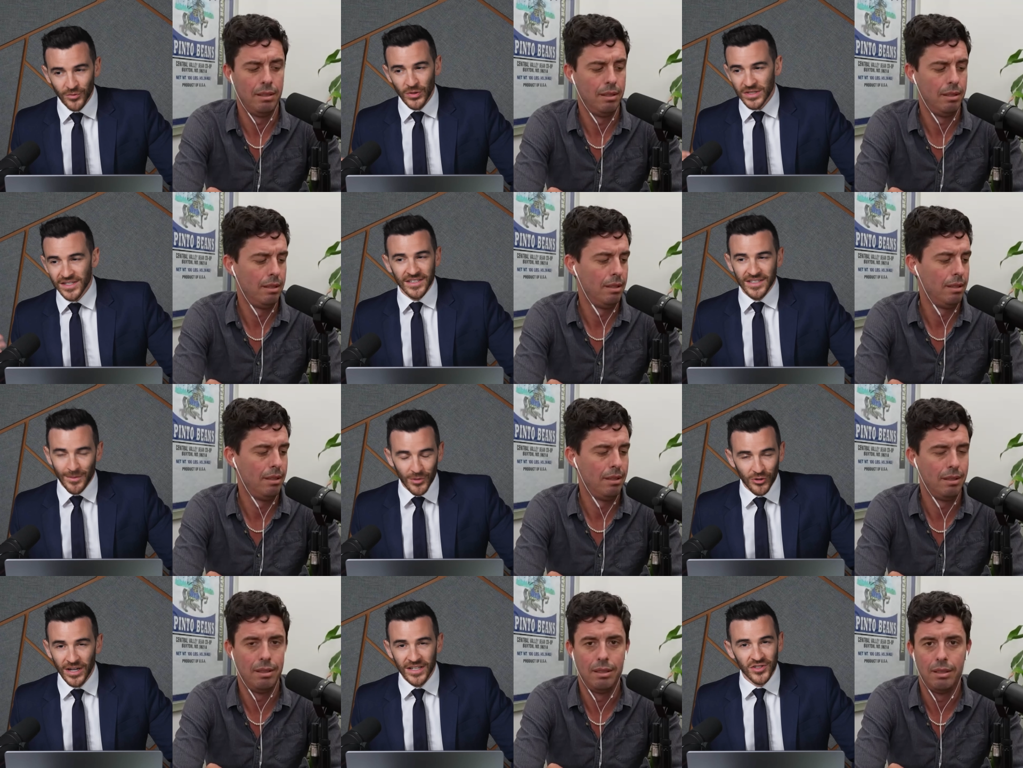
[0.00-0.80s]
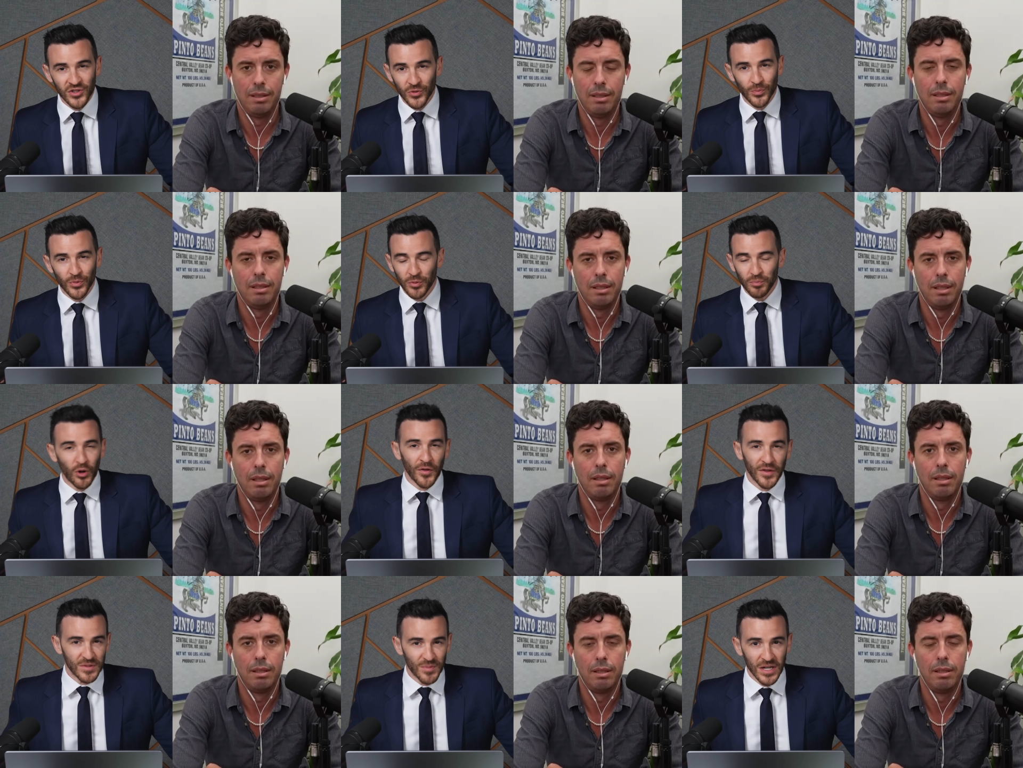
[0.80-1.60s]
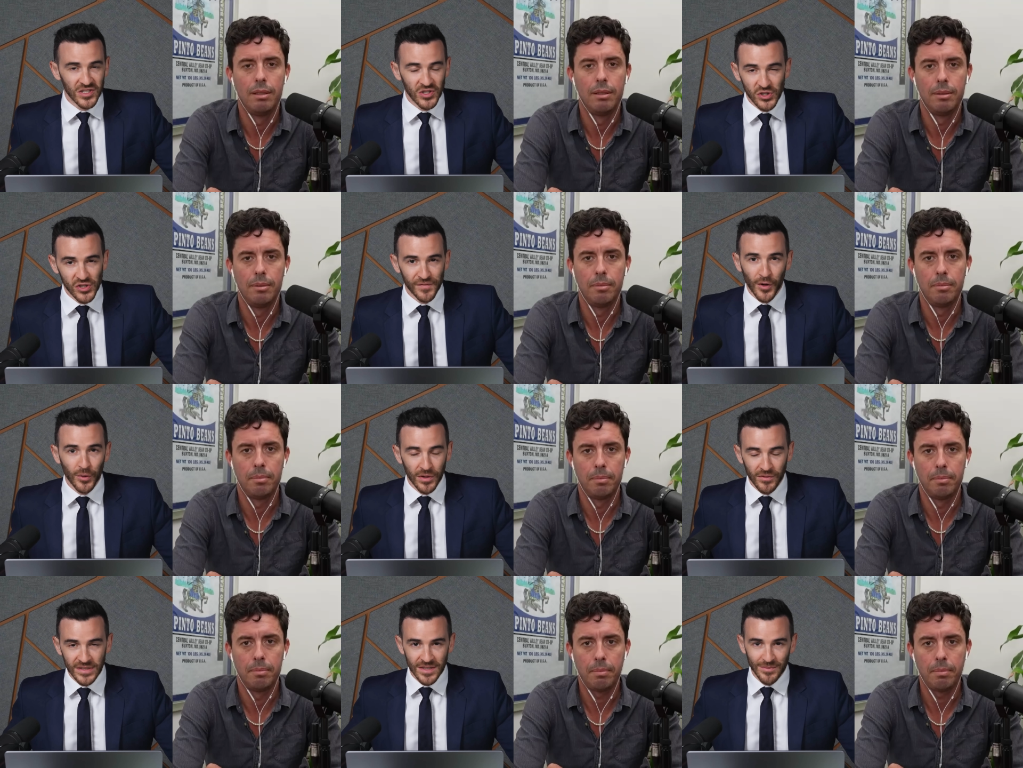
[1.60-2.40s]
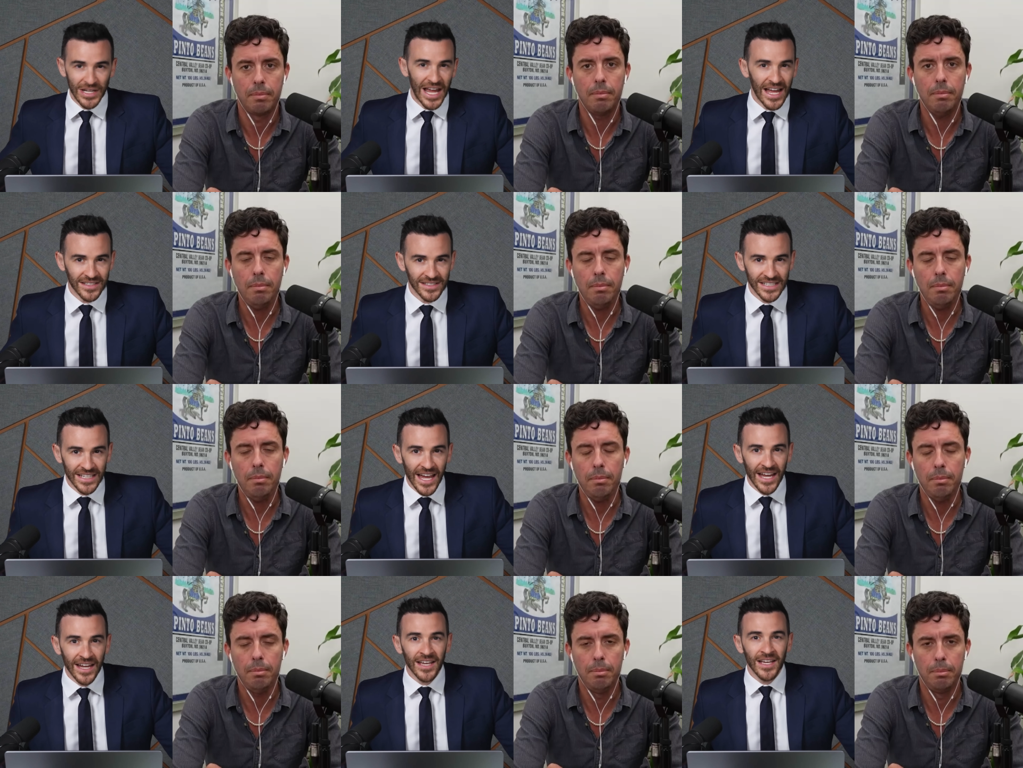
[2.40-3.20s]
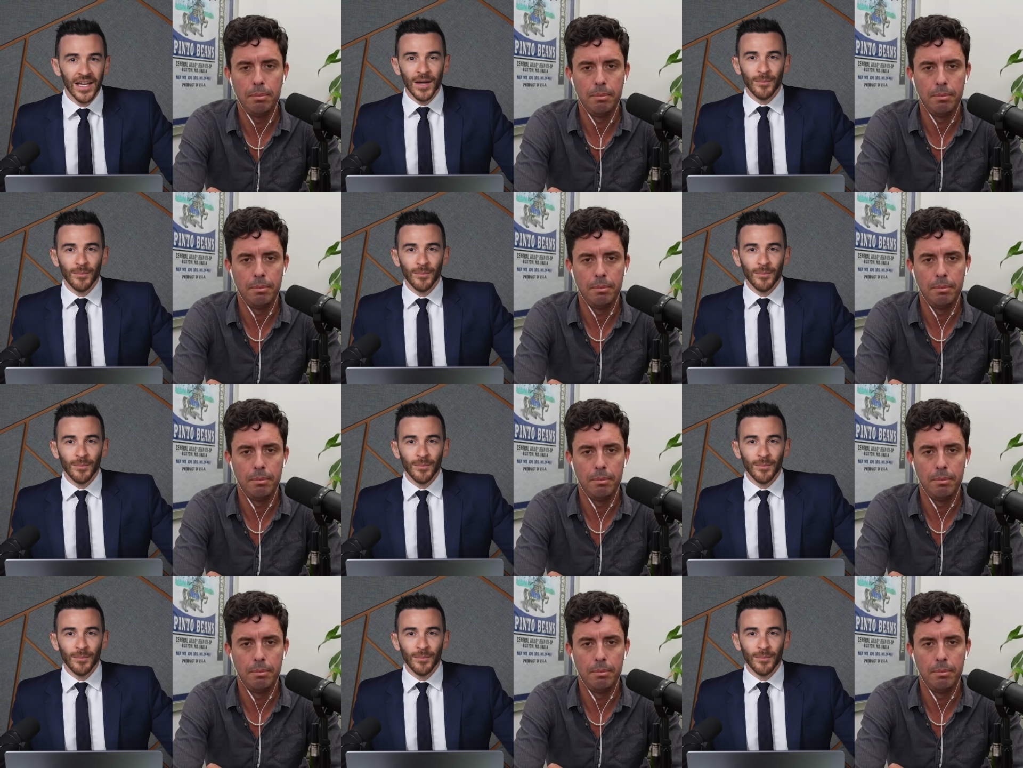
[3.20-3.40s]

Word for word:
Speaker 1: It wasn't the Democrats who, who brought this prosecution forward. It was the Manhattan DA.